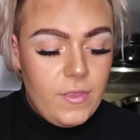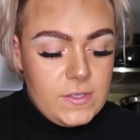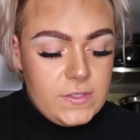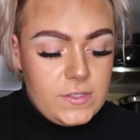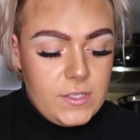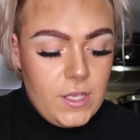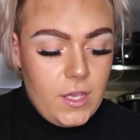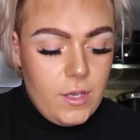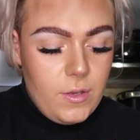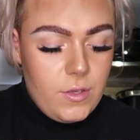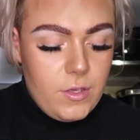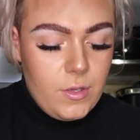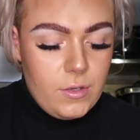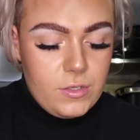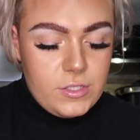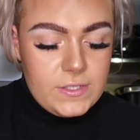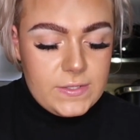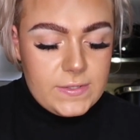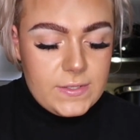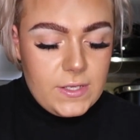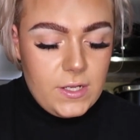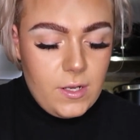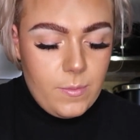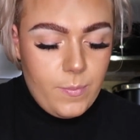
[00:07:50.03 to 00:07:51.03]
So you're
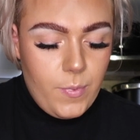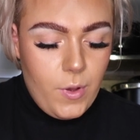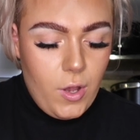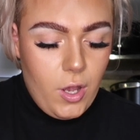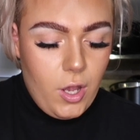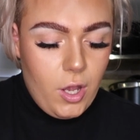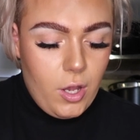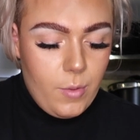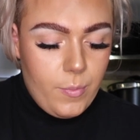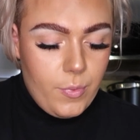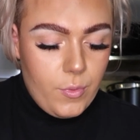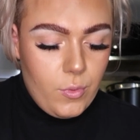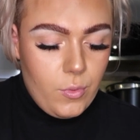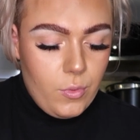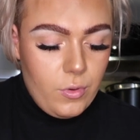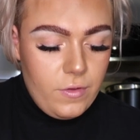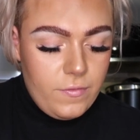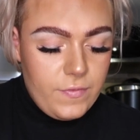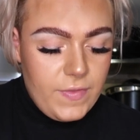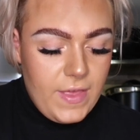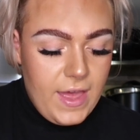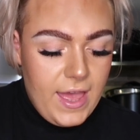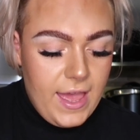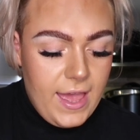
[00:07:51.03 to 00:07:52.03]
just going to pop all
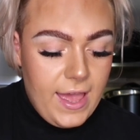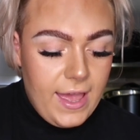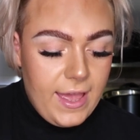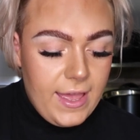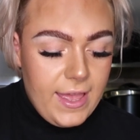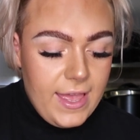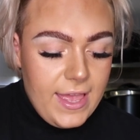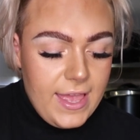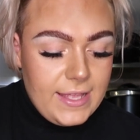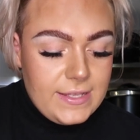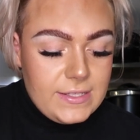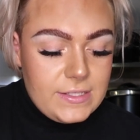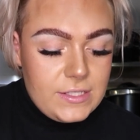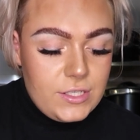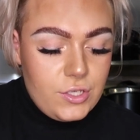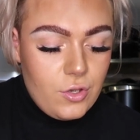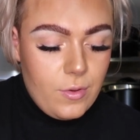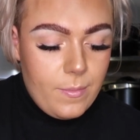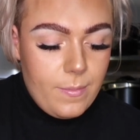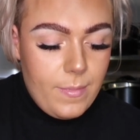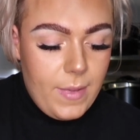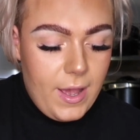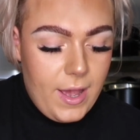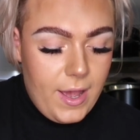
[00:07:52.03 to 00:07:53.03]
of that into
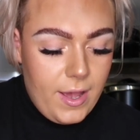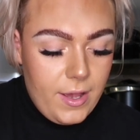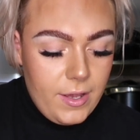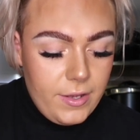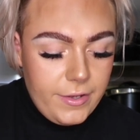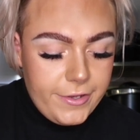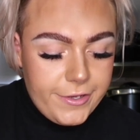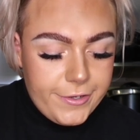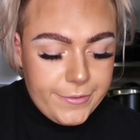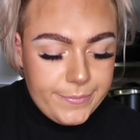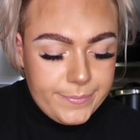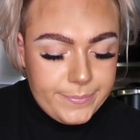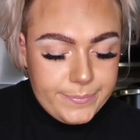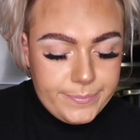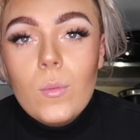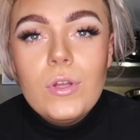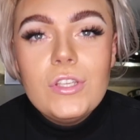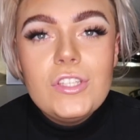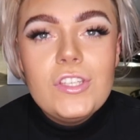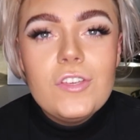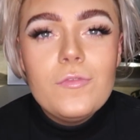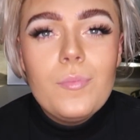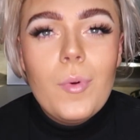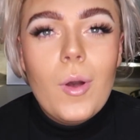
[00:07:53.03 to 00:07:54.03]
your mug.
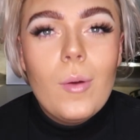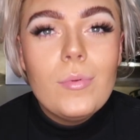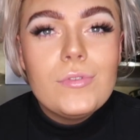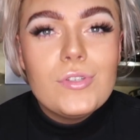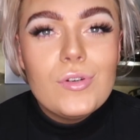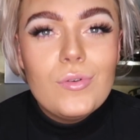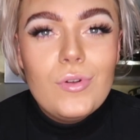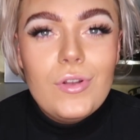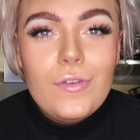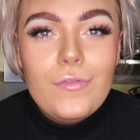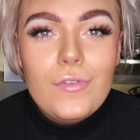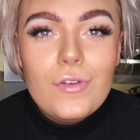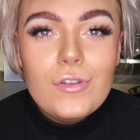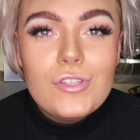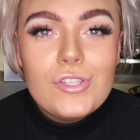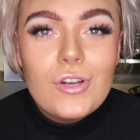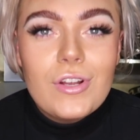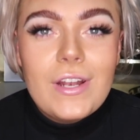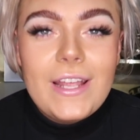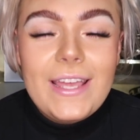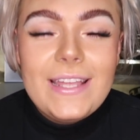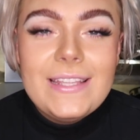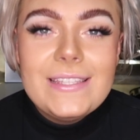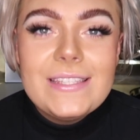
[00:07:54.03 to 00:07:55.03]
Once you've popped all of your
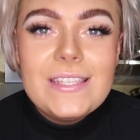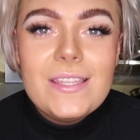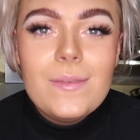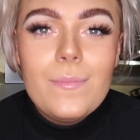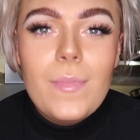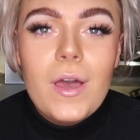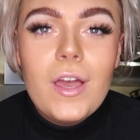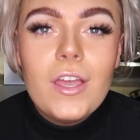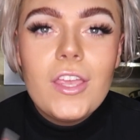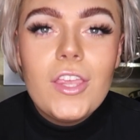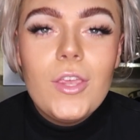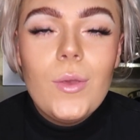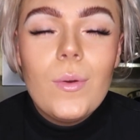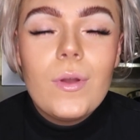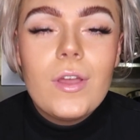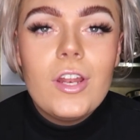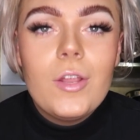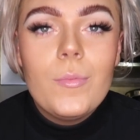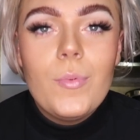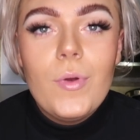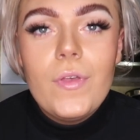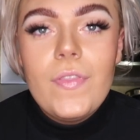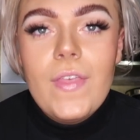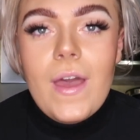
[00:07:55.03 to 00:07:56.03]
chocolate into the mug, you're
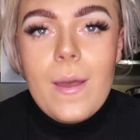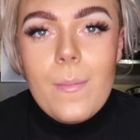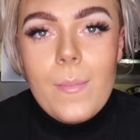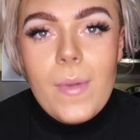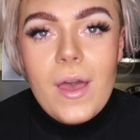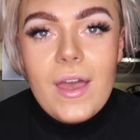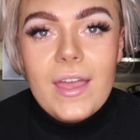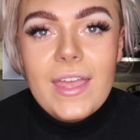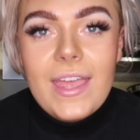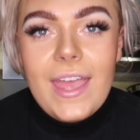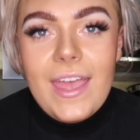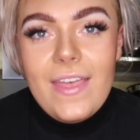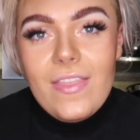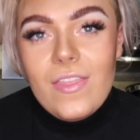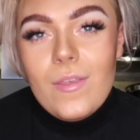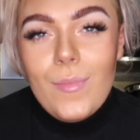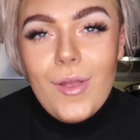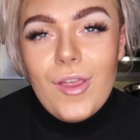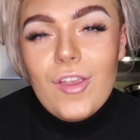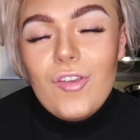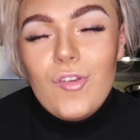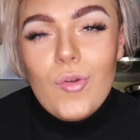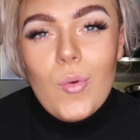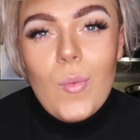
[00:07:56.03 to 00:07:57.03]
going to put that mug in the
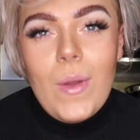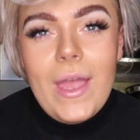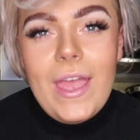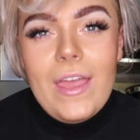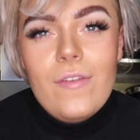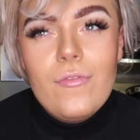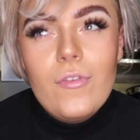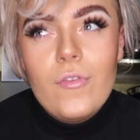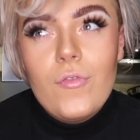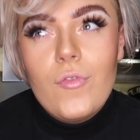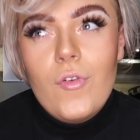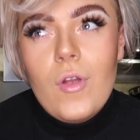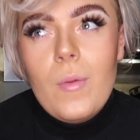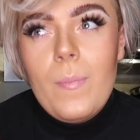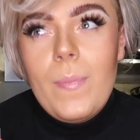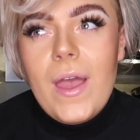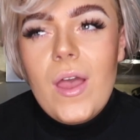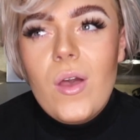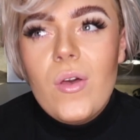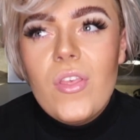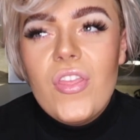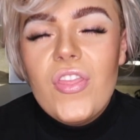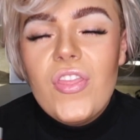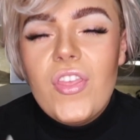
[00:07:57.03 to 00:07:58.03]
microwave for
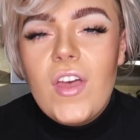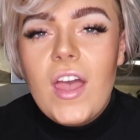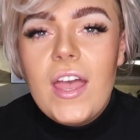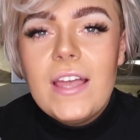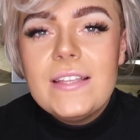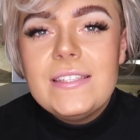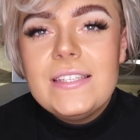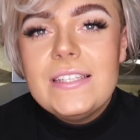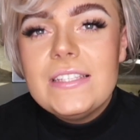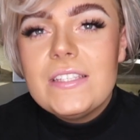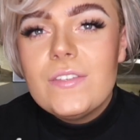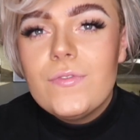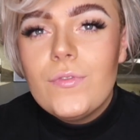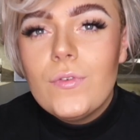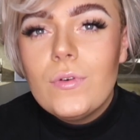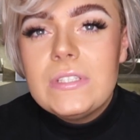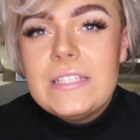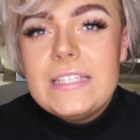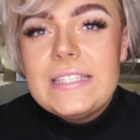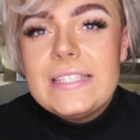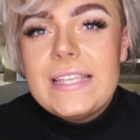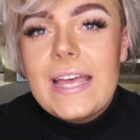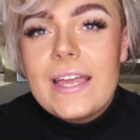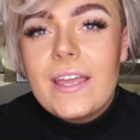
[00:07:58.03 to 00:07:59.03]
about 30 to
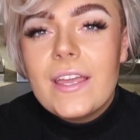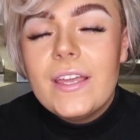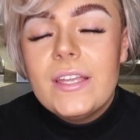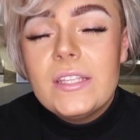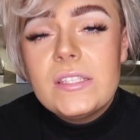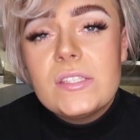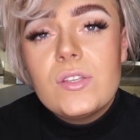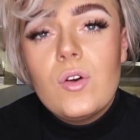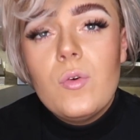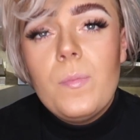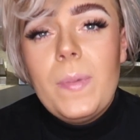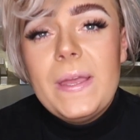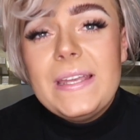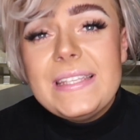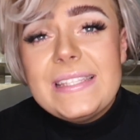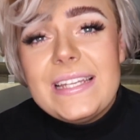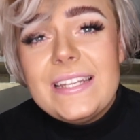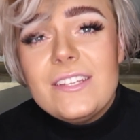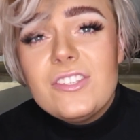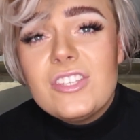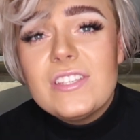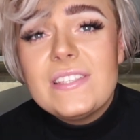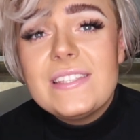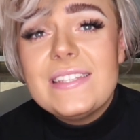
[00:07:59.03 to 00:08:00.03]
40 seconds, or
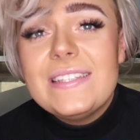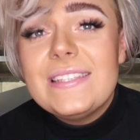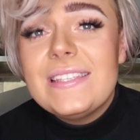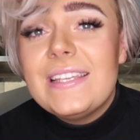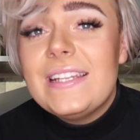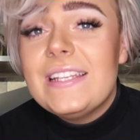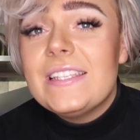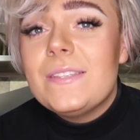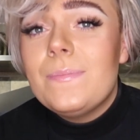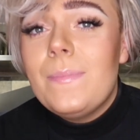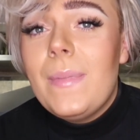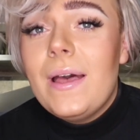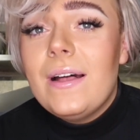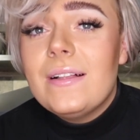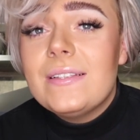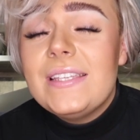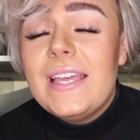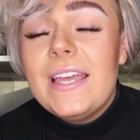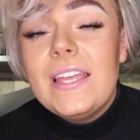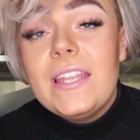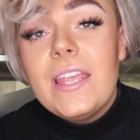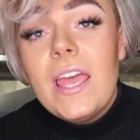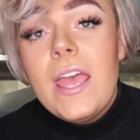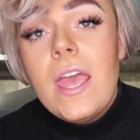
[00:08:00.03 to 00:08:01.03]
basically just until it's
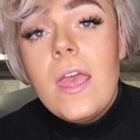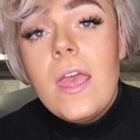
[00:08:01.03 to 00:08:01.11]
melted.